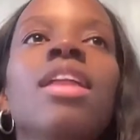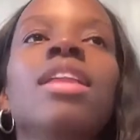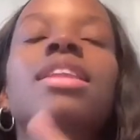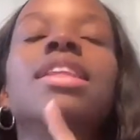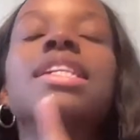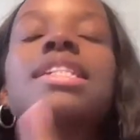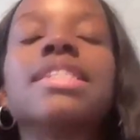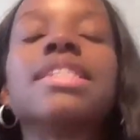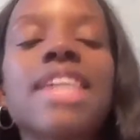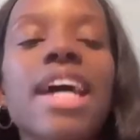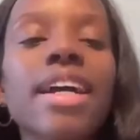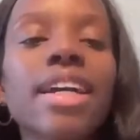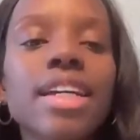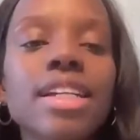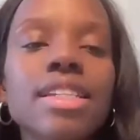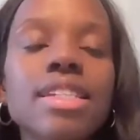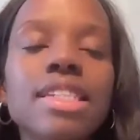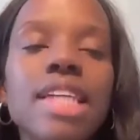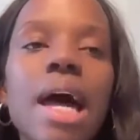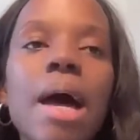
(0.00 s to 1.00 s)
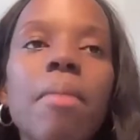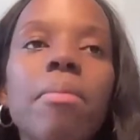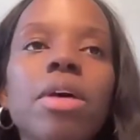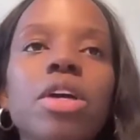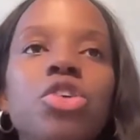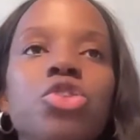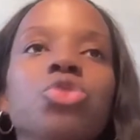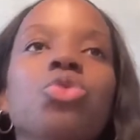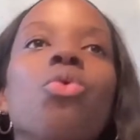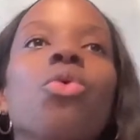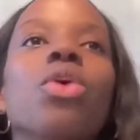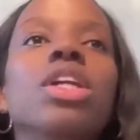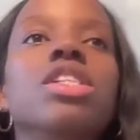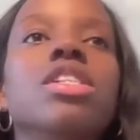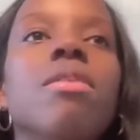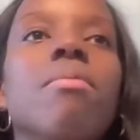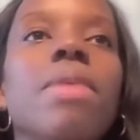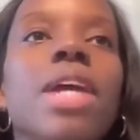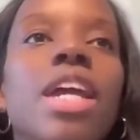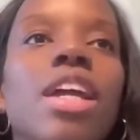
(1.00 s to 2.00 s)
The second step is going
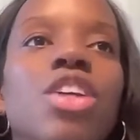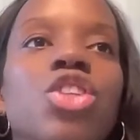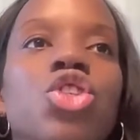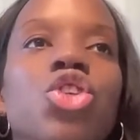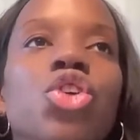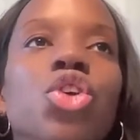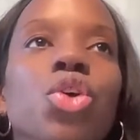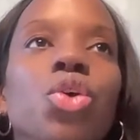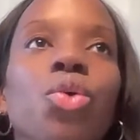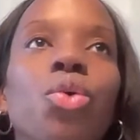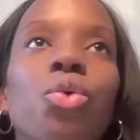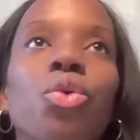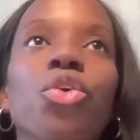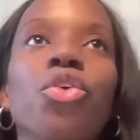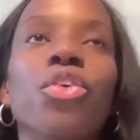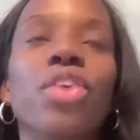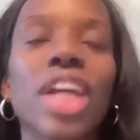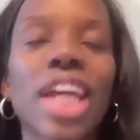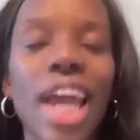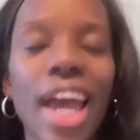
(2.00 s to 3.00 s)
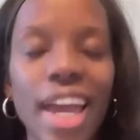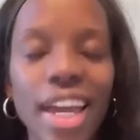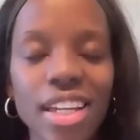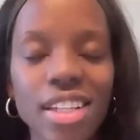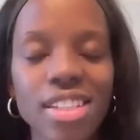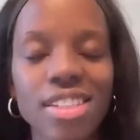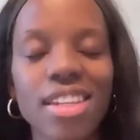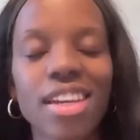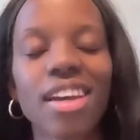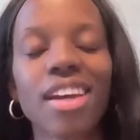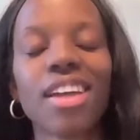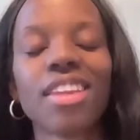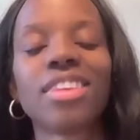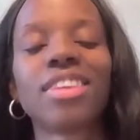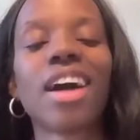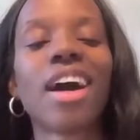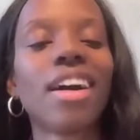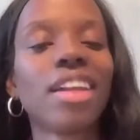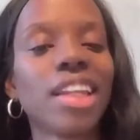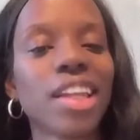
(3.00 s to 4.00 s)
to be to create
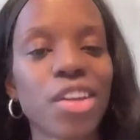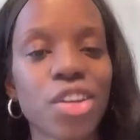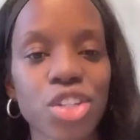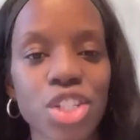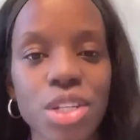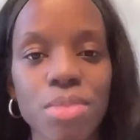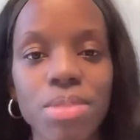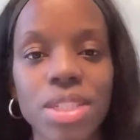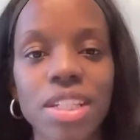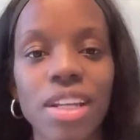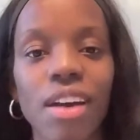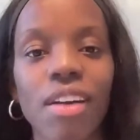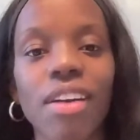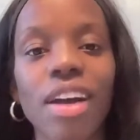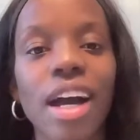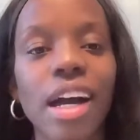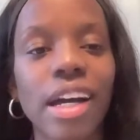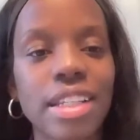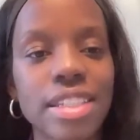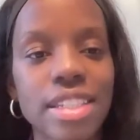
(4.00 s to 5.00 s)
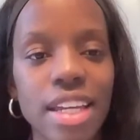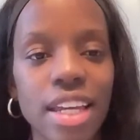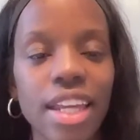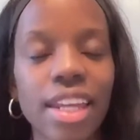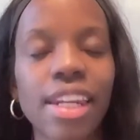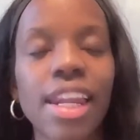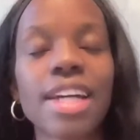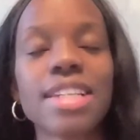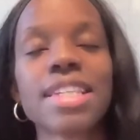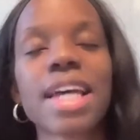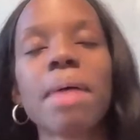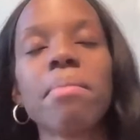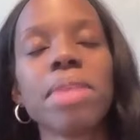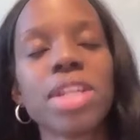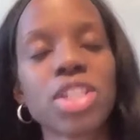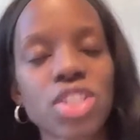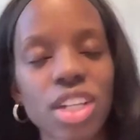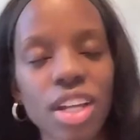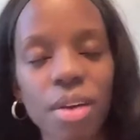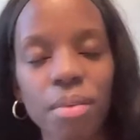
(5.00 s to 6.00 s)
thought leadership style content. And as I
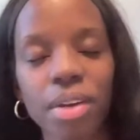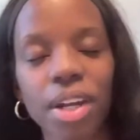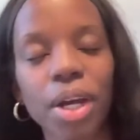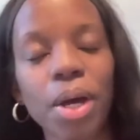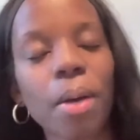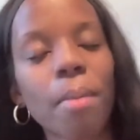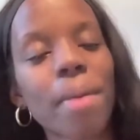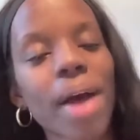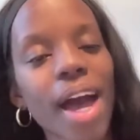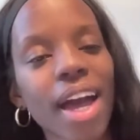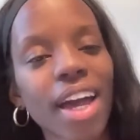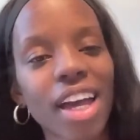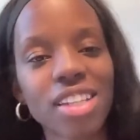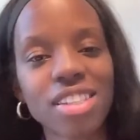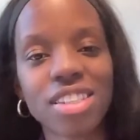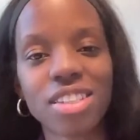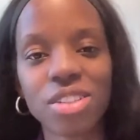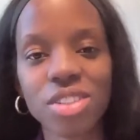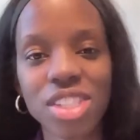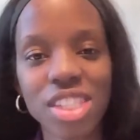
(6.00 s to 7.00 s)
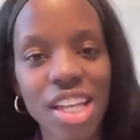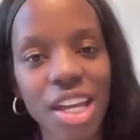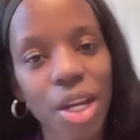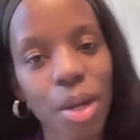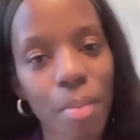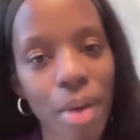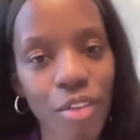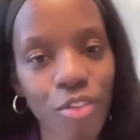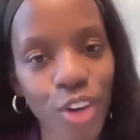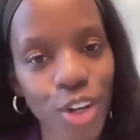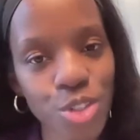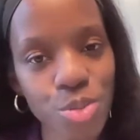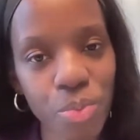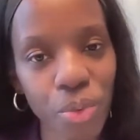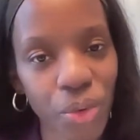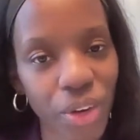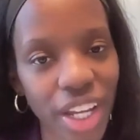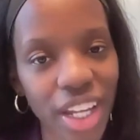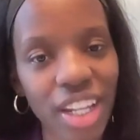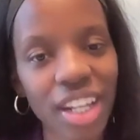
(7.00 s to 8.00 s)
mentioned, I want to go back. I still stand on my first
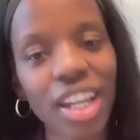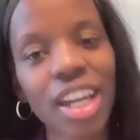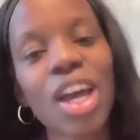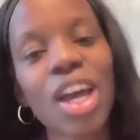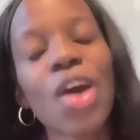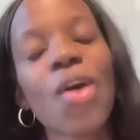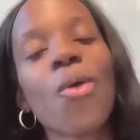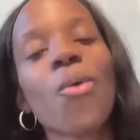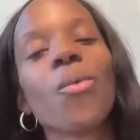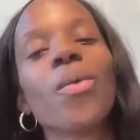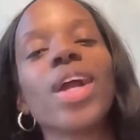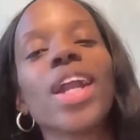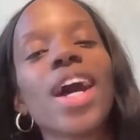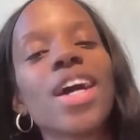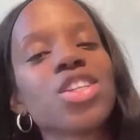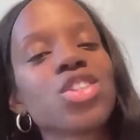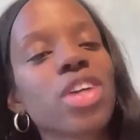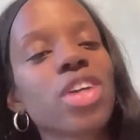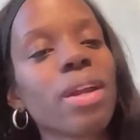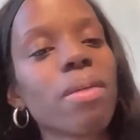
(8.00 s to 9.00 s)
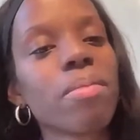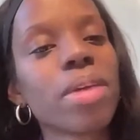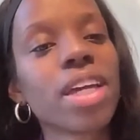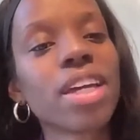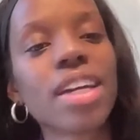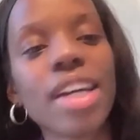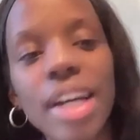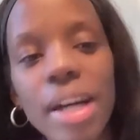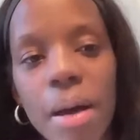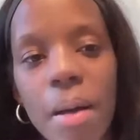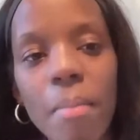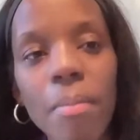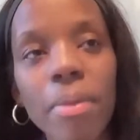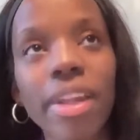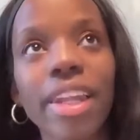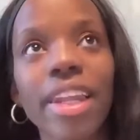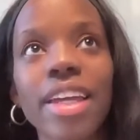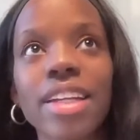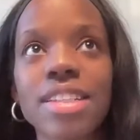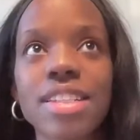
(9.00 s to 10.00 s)
point. We're not trying to become
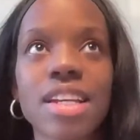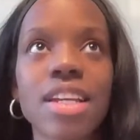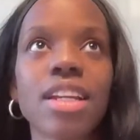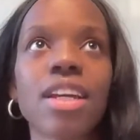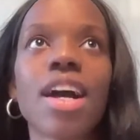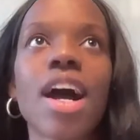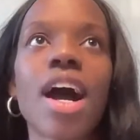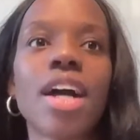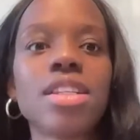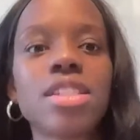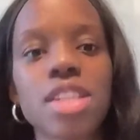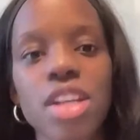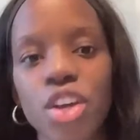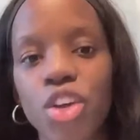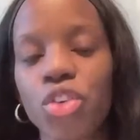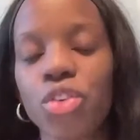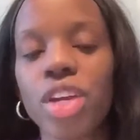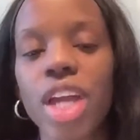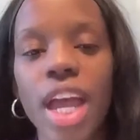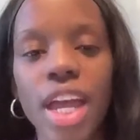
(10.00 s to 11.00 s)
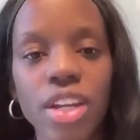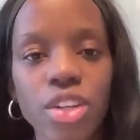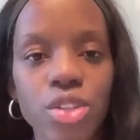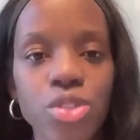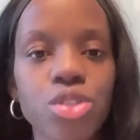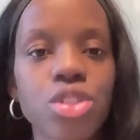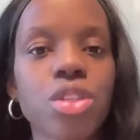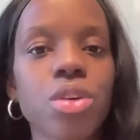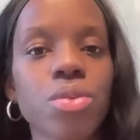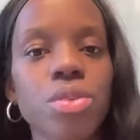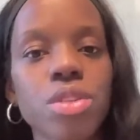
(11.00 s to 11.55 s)
LinkedIn content creators, so to